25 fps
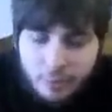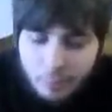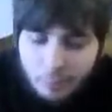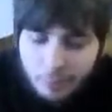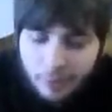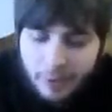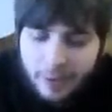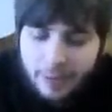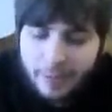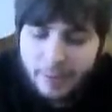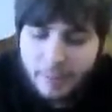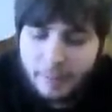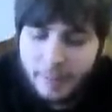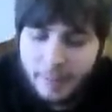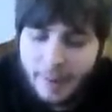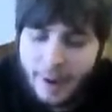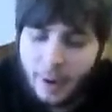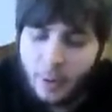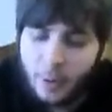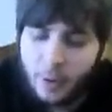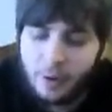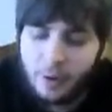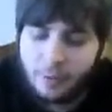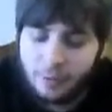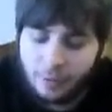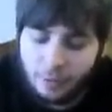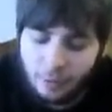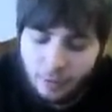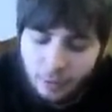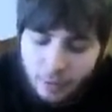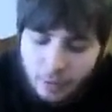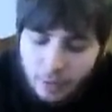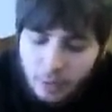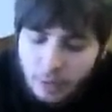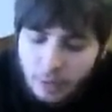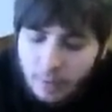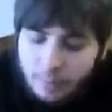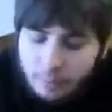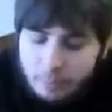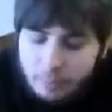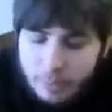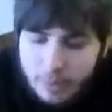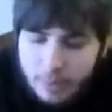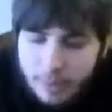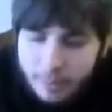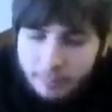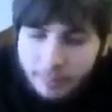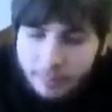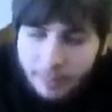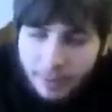play them however,
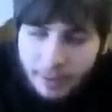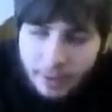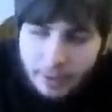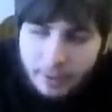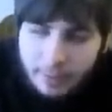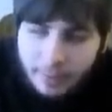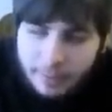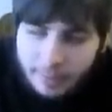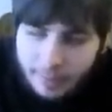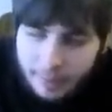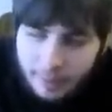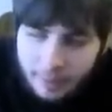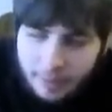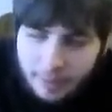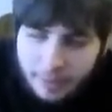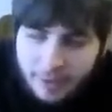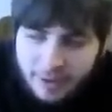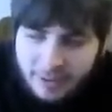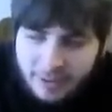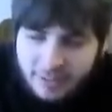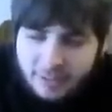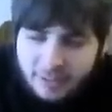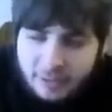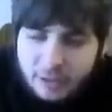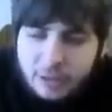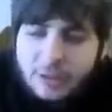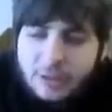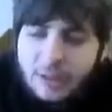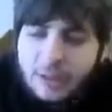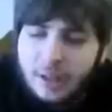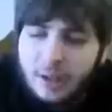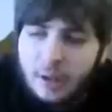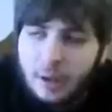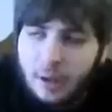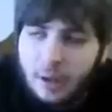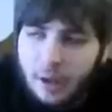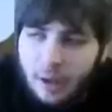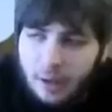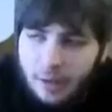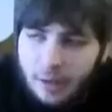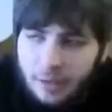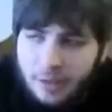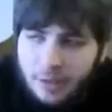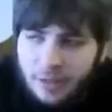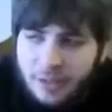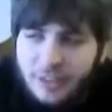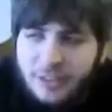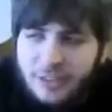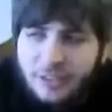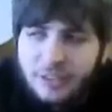but this still
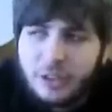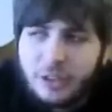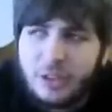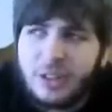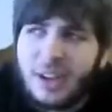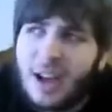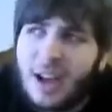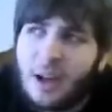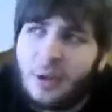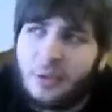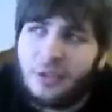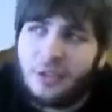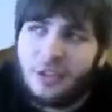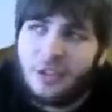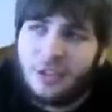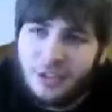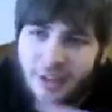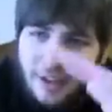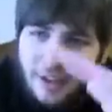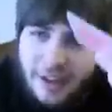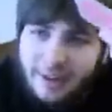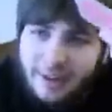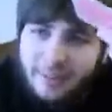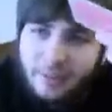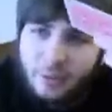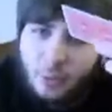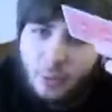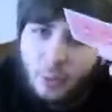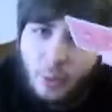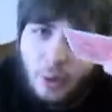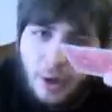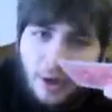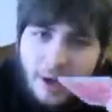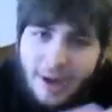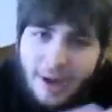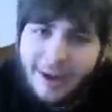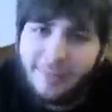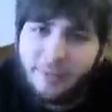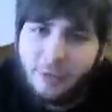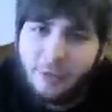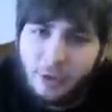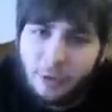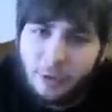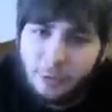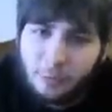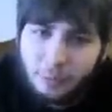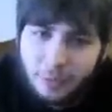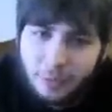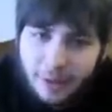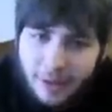counts as negative 20 after
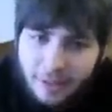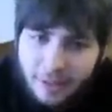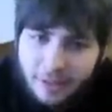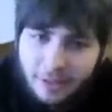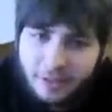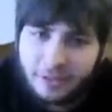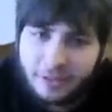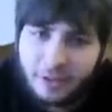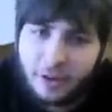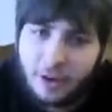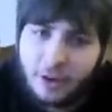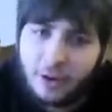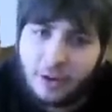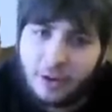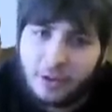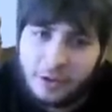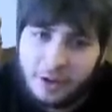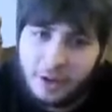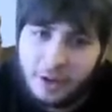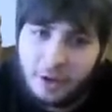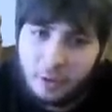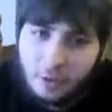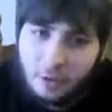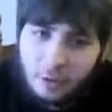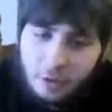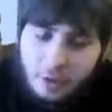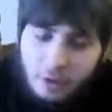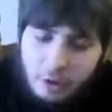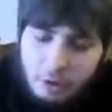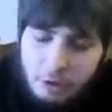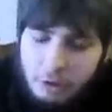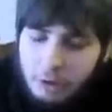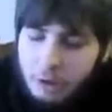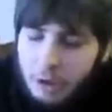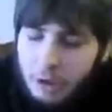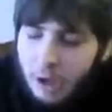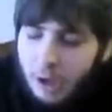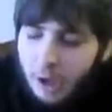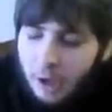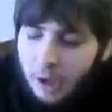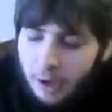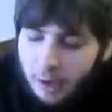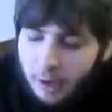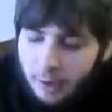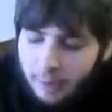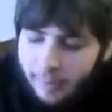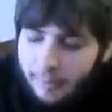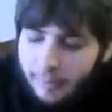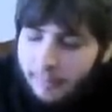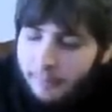you play this card
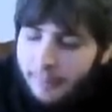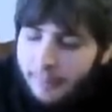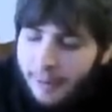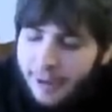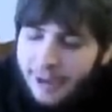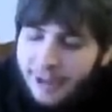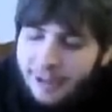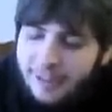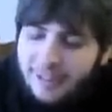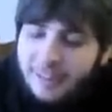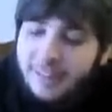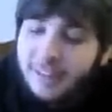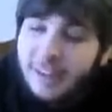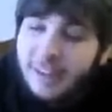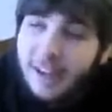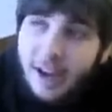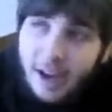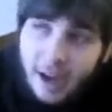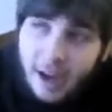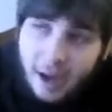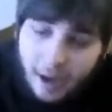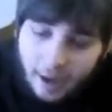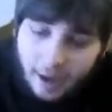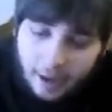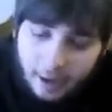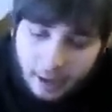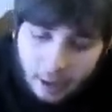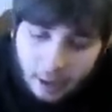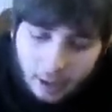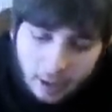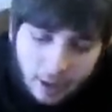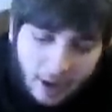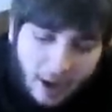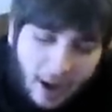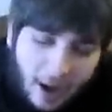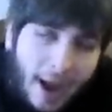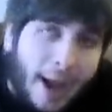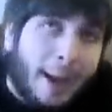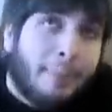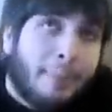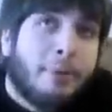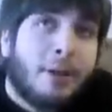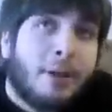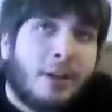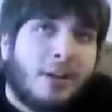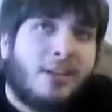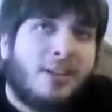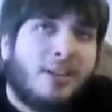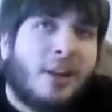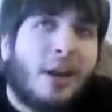down. But it's saying I'm
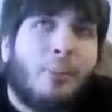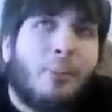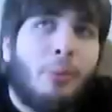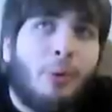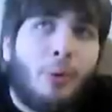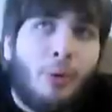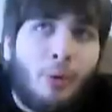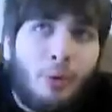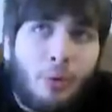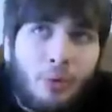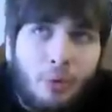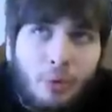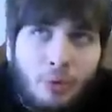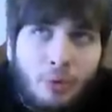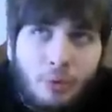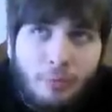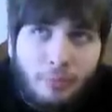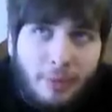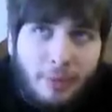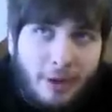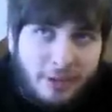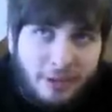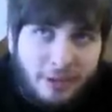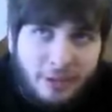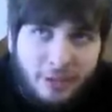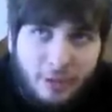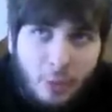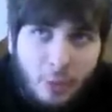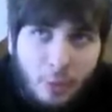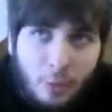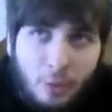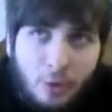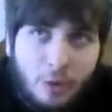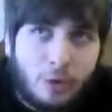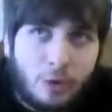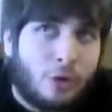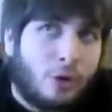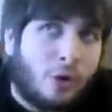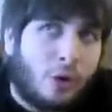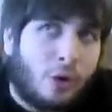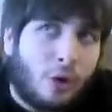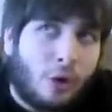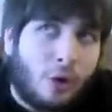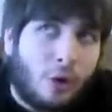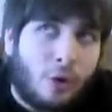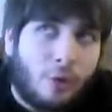going to double my score